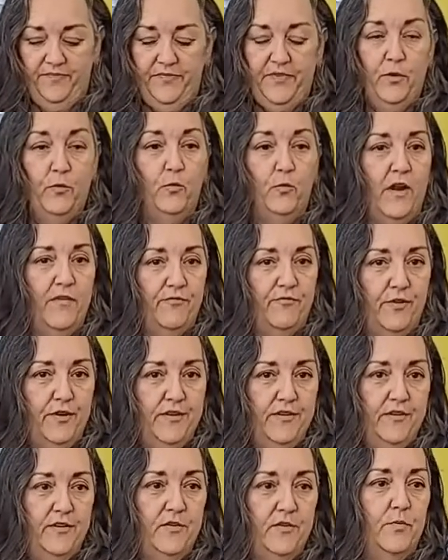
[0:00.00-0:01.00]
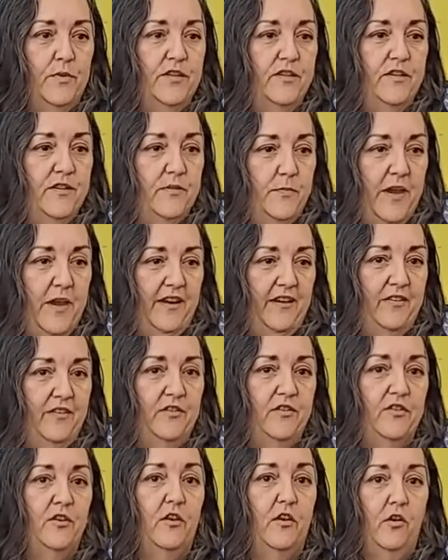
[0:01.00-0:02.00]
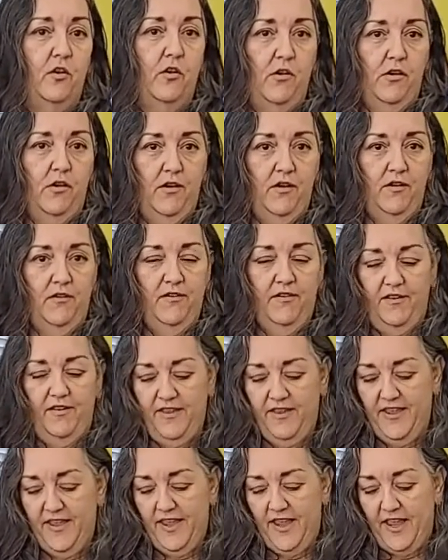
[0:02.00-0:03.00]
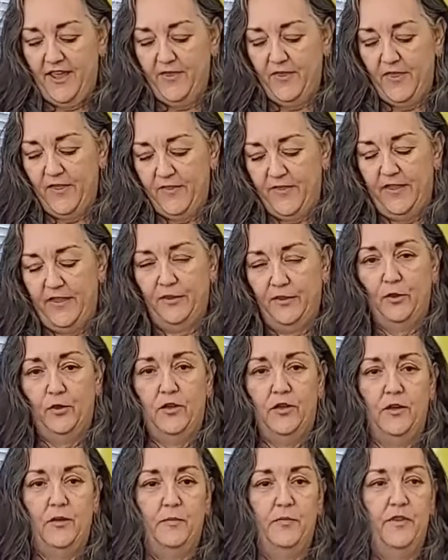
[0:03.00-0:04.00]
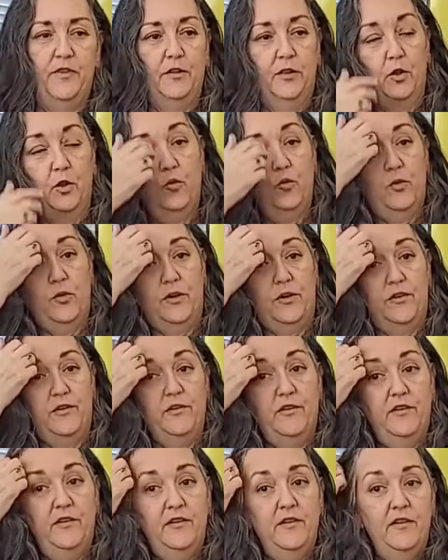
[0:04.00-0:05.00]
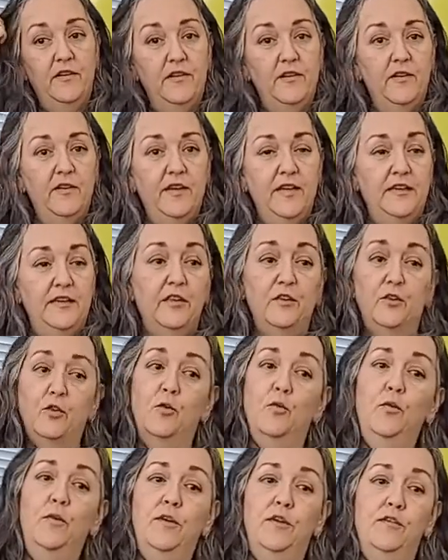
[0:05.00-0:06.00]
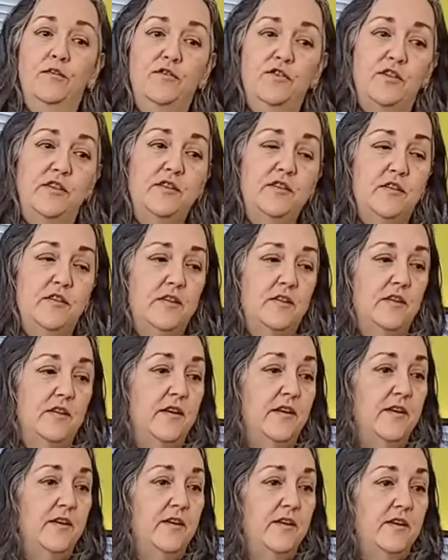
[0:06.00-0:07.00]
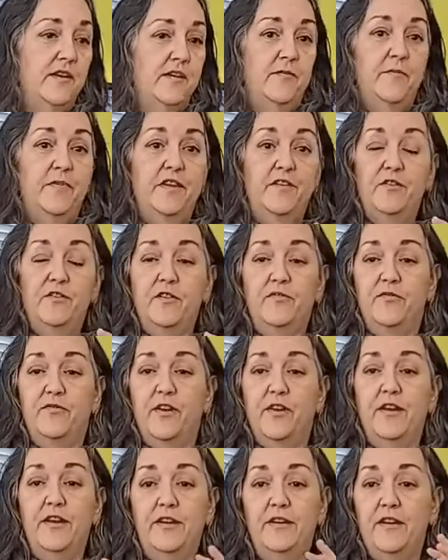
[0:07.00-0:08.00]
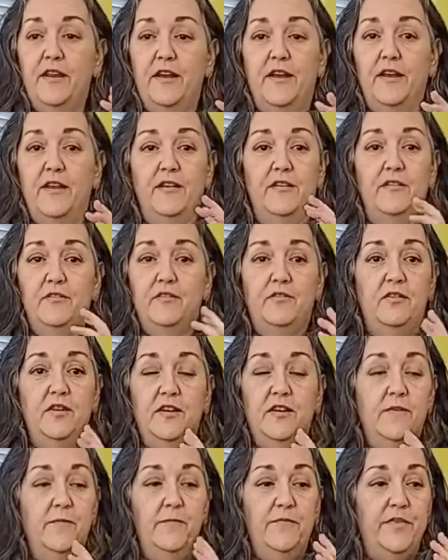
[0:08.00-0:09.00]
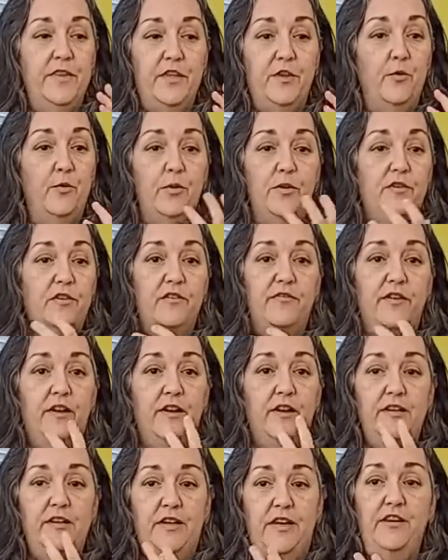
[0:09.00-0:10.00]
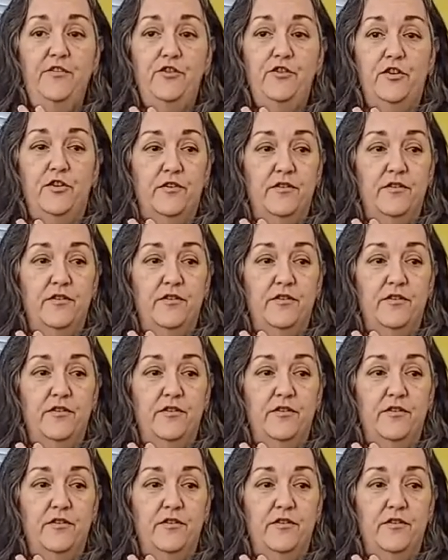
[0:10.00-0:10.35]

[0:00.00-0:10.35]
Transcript: Reverence, respect, awe. And then they look up the Lord, and the Lord just is defined as your divine nature.